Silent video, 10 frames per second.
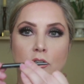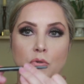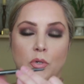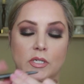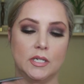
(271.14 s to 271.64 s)

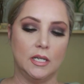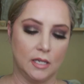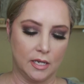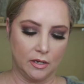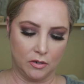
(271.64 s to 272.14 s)
twisty
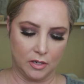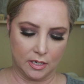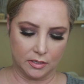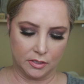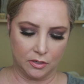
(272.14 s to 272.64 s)
liner
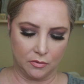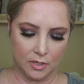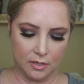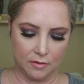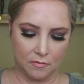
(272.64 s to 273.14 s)
next to
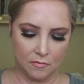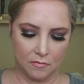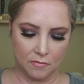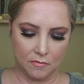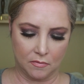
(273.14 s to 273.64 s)
it.
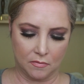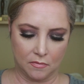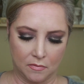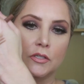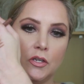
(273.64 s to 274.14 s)

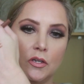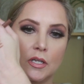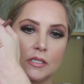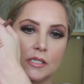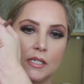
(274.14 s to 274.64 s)
So you
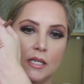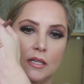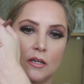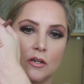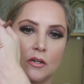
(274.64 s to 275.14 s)
can see
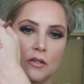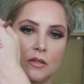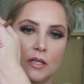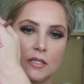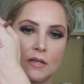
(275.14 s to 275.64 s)
there
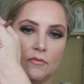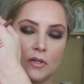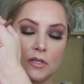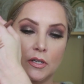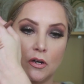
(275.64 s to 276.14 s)
they
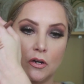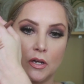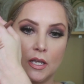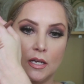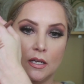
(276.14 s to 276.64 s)
definitely
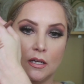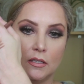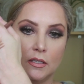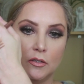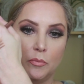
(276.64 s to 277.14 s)
are getting
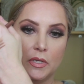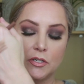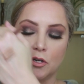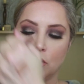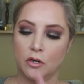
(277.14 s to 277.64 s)
a little
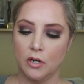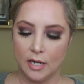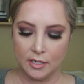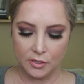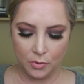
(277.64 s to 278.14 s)
bit darker
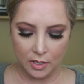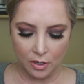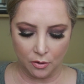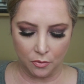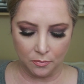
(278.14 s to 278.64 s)
as we
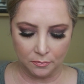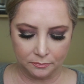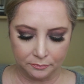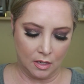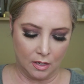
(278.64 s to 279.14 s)
go.
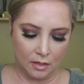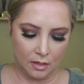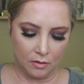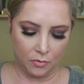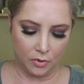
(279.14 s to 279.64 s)

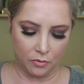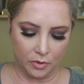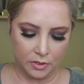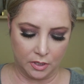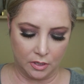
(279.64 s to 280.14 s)
Then we're
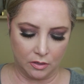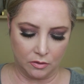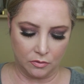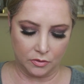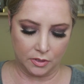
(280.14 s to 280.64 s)
going to
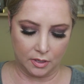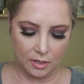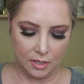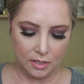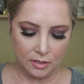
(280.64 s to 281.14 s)
use
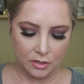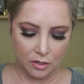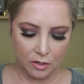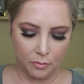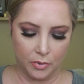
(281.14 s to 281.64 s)
the
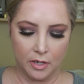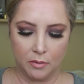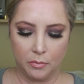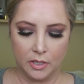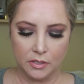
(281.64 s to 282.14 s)
dark
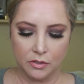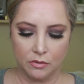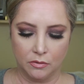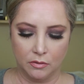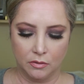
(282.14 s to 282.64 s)
brown
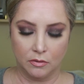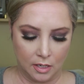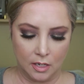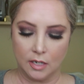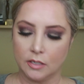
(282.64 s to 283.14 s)
pencil
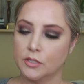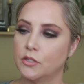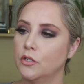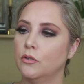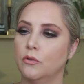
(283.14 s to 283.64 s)

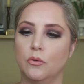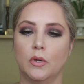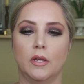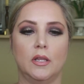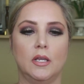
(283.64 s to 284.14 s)
next
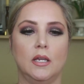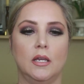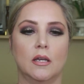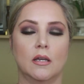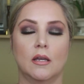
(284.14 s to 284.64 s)
to
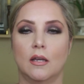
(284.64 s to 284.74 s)
the